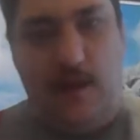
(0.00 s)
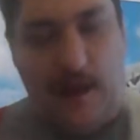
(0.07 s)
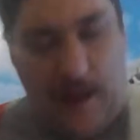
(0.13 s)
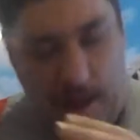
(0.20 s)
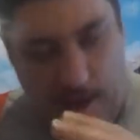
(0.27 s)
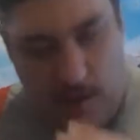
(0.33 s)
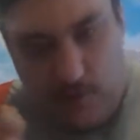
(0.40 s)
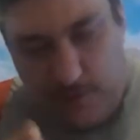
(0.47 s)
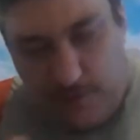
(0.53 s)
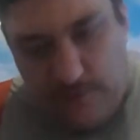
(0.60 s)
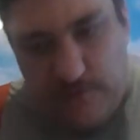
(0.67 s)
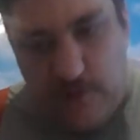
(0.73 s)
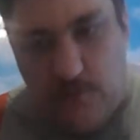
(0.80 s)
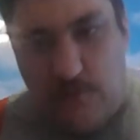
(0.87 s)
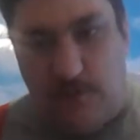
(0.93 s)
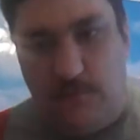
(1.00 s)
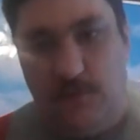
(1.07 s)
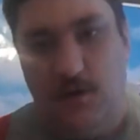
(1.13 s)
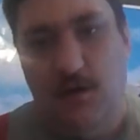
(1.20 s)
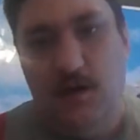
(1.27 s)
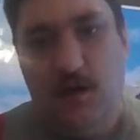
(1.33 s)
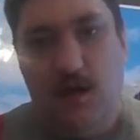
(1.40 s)
how they view them,
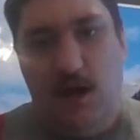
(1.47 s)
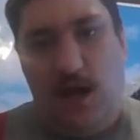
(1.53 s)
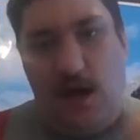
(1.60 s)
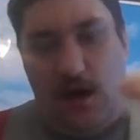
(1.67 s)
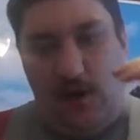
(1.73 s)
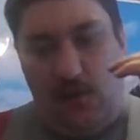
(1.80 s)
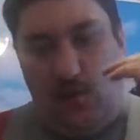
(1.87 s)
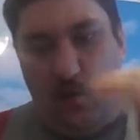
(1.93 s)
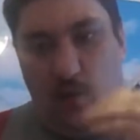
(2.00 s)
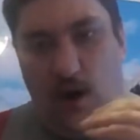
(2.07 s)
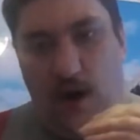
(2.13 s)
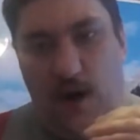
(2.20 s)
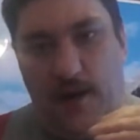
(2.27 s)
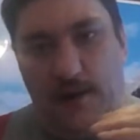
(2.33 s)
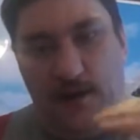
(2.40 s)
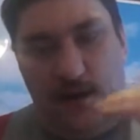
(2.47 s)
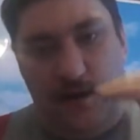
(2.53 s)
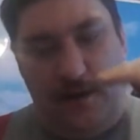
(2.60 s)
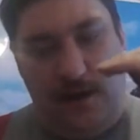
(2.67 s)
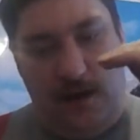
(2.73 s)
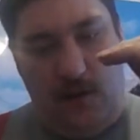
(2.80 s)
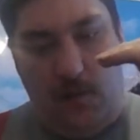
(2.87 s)
and why,
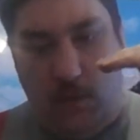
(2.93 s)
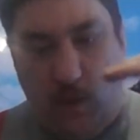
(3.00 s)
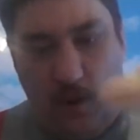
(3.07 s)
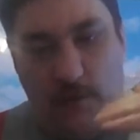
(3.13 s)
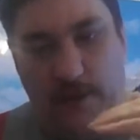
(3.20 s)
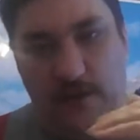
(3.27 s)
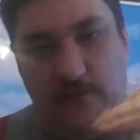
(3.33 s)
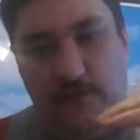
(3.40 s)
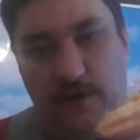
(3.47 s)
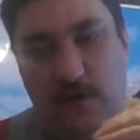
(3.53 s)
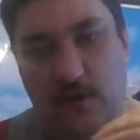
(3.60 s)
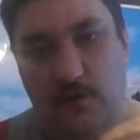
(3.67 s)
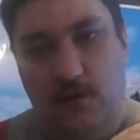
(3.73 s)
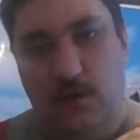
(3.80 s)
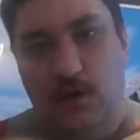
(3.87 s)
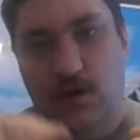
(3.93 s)
and what they view